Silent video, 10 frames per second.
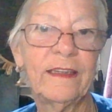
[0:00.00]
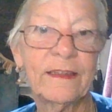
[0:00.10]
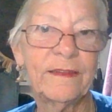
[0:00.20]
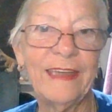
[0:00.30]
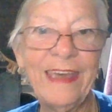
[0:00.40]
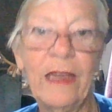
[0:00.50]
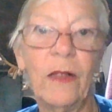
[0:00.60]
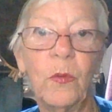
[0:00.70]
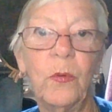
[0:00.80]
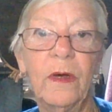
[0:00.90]

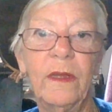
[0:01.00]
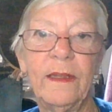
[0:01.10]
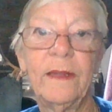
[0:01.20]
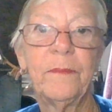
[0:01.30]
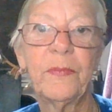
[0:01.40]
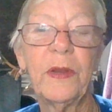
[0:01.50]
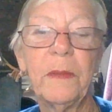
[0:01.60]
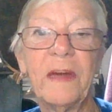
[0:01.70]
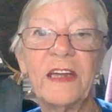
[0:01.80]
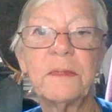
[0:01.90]
heel pretty
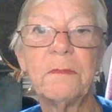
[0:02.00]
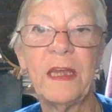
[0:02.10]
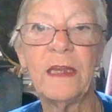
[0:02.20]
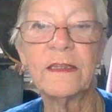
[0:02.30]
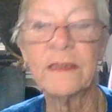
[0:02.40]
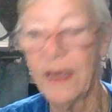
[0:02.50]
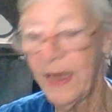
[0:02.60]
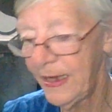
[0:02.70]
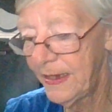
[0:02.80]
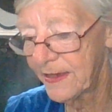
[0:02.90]
much means.
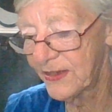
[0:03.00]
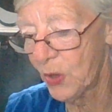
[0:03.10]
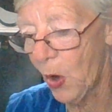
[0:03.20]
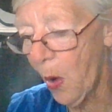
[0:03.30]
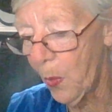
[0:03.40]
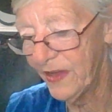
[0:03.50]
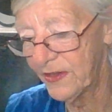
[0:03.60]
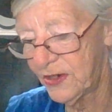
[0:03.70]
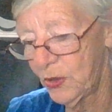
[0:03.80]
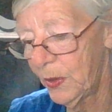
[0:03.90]
He doesn't
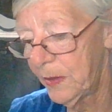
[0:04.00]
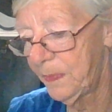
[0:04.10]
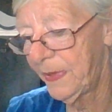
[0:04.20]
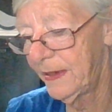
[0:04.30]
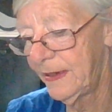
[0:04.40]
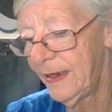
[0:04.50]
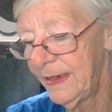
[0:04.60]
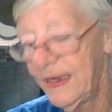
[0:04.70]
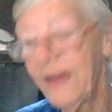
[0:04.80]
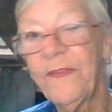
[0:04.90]
always do it, but
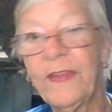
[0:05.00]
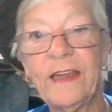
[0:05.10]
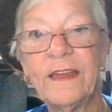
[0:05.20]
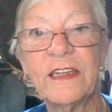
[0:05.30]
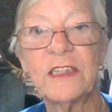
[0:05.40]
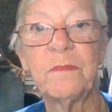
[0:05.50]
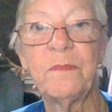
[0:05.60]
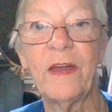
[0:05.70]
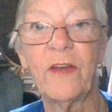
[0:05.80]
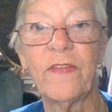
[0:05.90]
definitely does
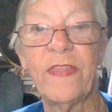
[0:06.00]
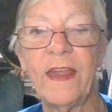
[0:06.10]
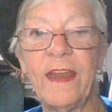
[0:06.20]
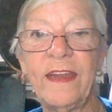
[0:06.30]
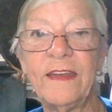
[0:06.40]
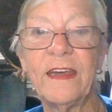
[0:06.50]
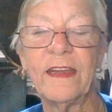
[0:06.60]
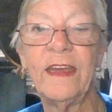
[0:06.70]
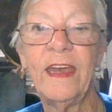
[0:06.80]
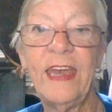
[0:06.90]
better than he did.
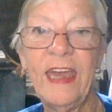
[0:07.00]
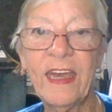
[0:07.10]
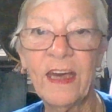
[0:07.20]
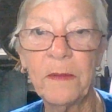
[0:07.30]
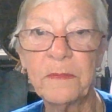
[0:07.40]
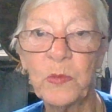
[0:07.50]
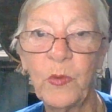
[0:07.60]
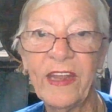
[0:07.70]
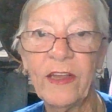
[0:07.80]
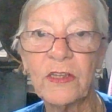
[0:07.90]
He comes
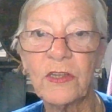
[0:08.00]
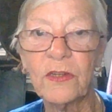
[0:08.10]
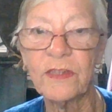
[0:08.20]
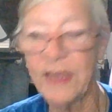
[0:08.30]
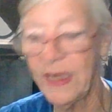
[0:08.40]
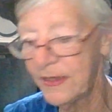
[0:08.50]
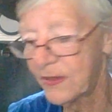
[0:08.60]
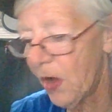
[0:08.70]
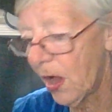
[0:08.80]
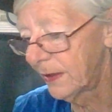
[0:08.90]
when he's
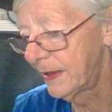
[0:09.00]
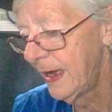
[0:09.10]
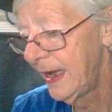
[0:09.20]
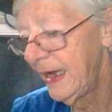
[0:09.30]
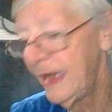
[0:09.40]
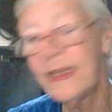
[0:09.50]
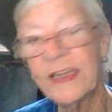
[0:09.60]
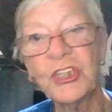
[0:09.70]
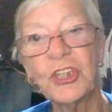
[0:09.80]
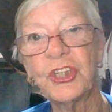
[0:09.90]
called. He
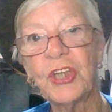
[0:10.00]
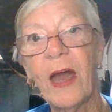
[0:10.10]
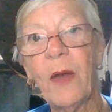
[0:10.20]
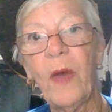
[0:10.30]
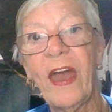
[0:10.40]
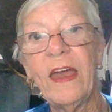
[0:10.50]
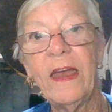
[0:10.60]
doesn't shy away.